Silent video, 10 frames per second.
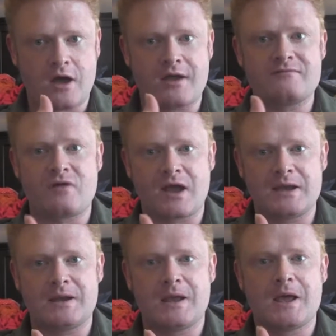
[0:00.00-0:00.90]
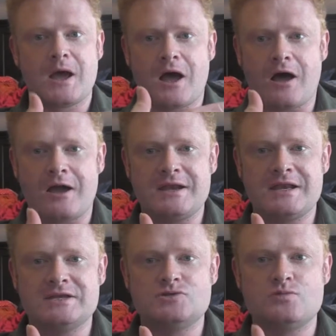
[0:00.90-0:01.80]
I write, I
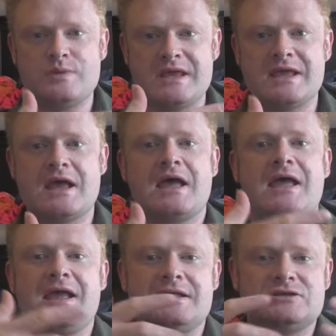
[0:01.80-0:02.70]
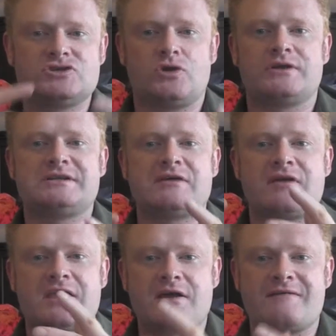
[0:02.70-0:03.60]
need to be in
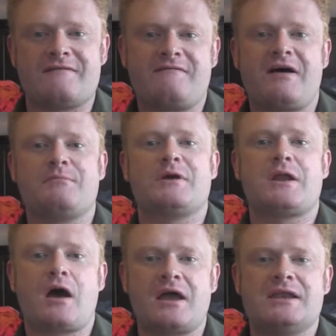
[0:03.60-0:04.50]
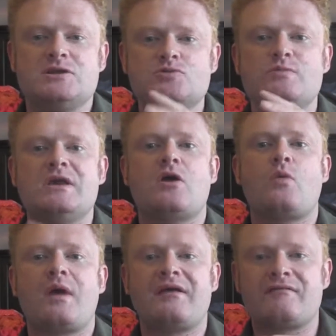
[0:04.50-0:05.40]
solitary confinement. I need to be
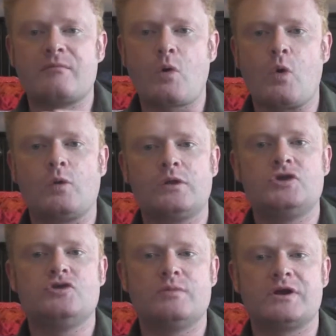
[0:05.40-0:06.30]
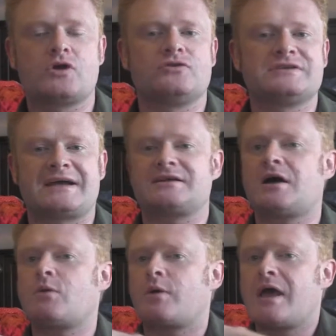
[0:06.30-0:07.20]
away from all human contact.
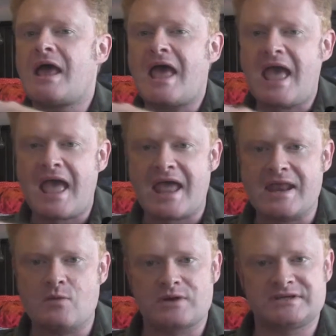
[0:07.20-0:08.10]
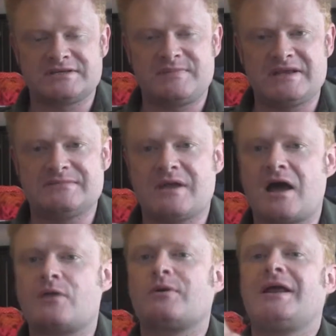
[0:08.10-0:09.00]
I don't want anyone to speak to me.
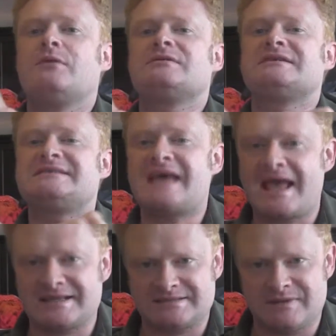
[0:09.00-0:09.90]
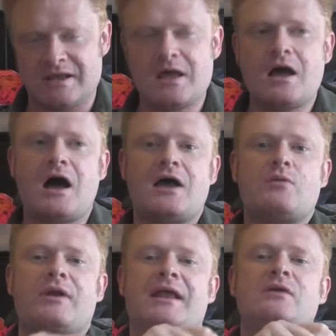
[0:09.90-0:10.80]
I don't want anyone to text me. I
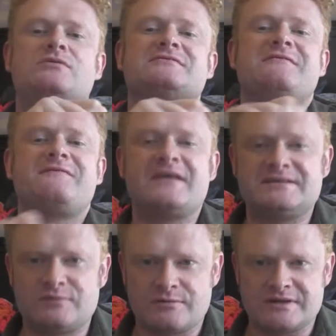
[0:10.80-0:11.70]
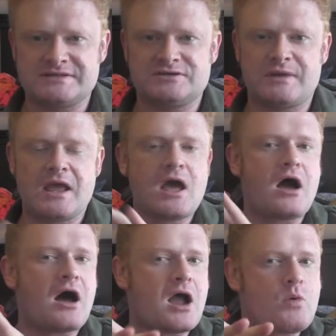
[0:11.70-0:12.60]
don't want anyone to Facebook message me.
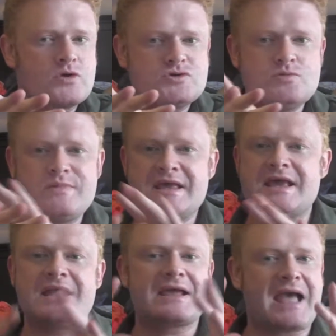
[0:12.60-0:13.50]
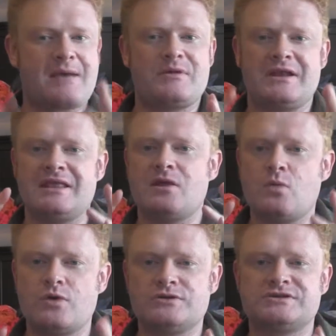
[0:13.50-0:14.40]
I want to be in a cabin in the
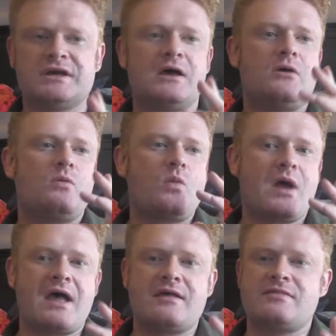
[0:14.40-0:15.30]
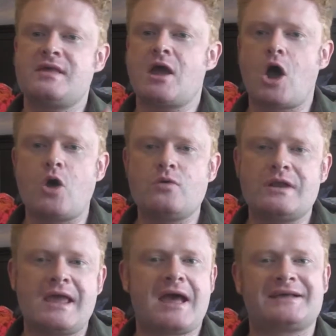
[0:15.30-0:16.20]
woods where the
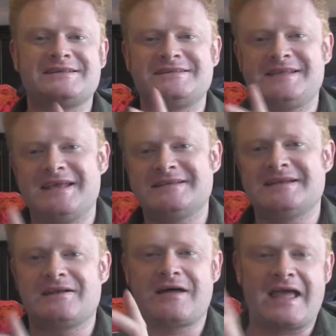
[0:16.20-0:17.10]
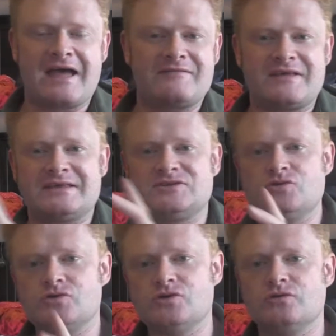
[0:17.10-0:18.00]
only access to the internet I have is
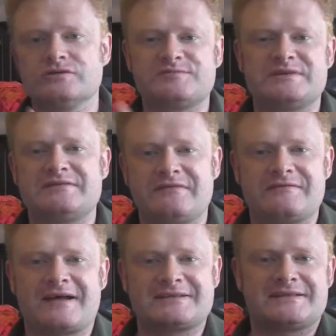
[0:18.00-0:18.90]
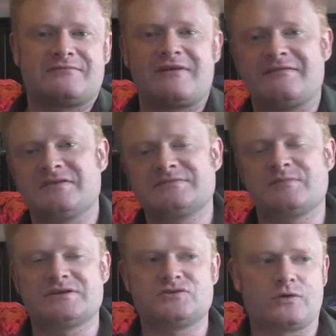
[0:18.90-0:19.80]
to Google specific facts that are relevant to
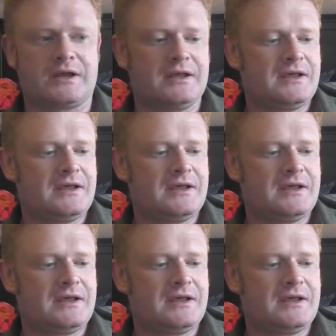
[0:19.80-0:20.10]
my story.